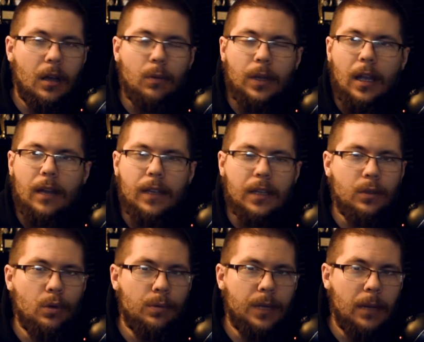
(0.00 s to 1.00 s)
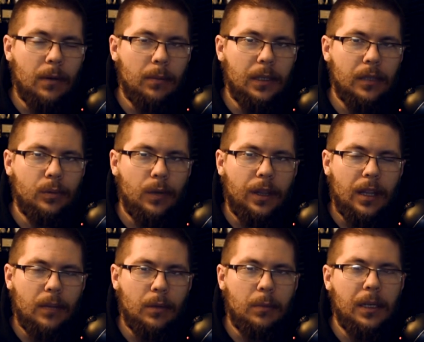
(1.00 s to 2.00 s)
We have a Doom demo build
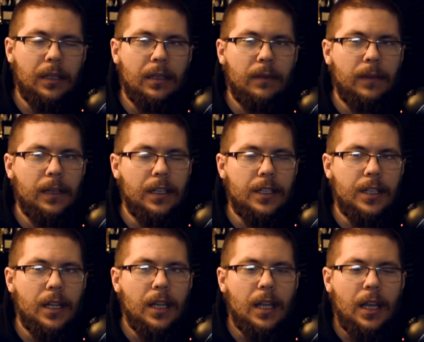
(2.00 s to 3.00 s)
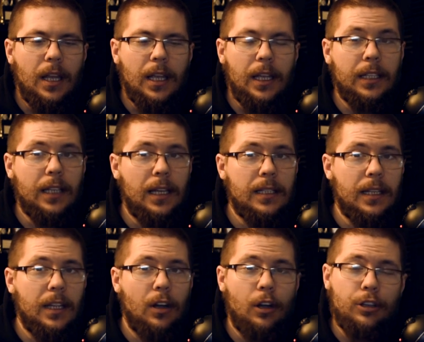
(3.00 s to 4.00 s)
that we built in Finnish. It has
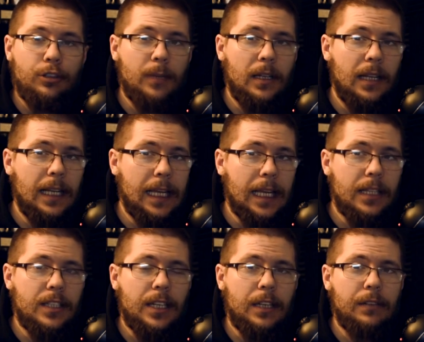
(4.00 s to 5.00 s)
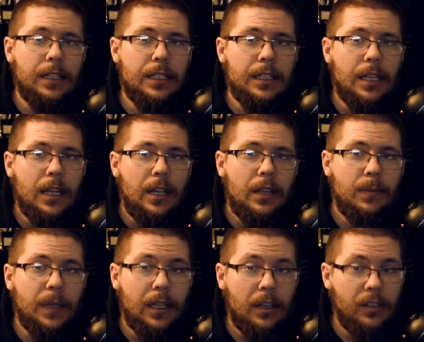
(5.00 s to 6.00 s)
a Hertz Mille Legend series
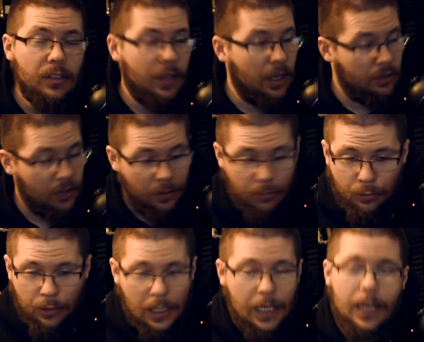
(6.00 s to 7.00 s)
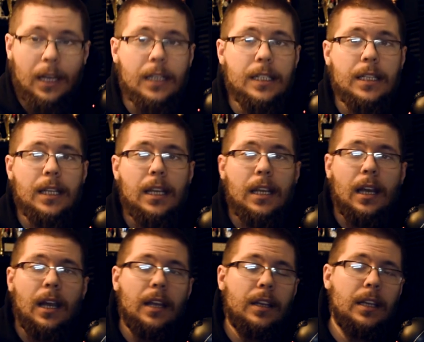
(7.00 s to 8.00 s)
speakers. They sound really nice.
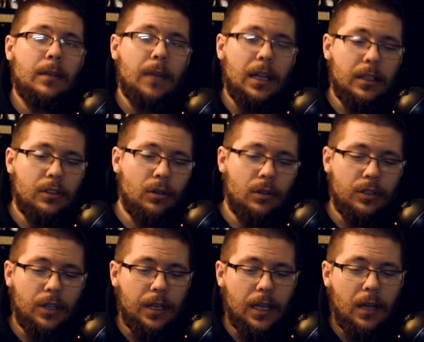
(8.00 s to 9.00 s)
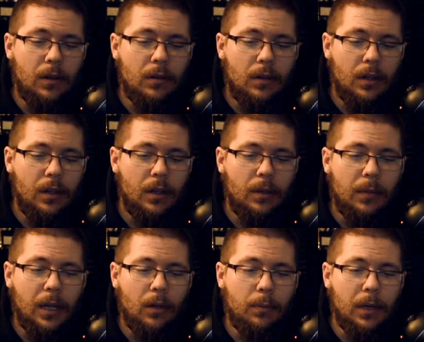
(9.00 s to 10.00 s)
And in my Sorsa now,
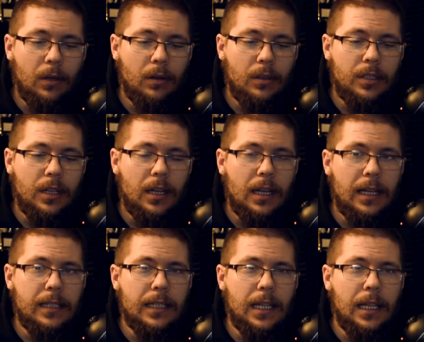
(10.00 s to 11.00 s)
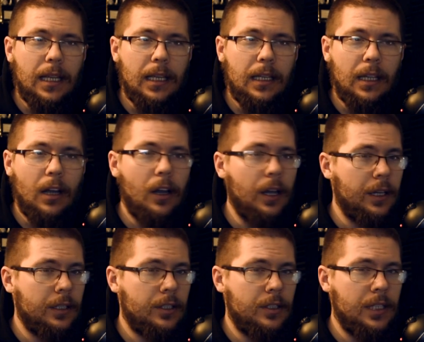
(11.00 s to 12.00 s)
my Opel Corsa has a
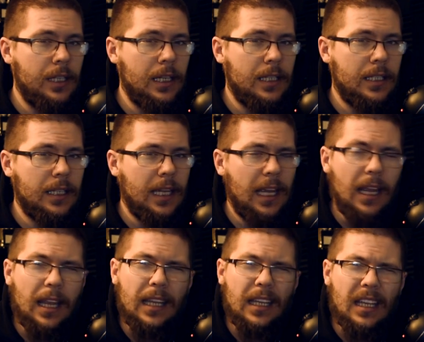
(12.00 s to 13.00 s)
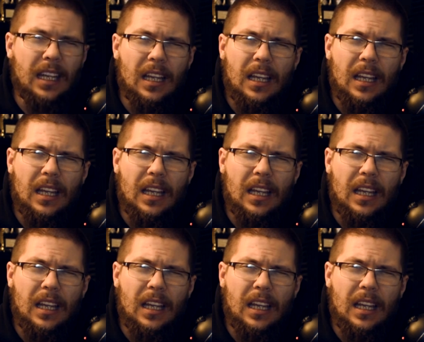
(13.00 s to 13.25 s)
Hertz DSK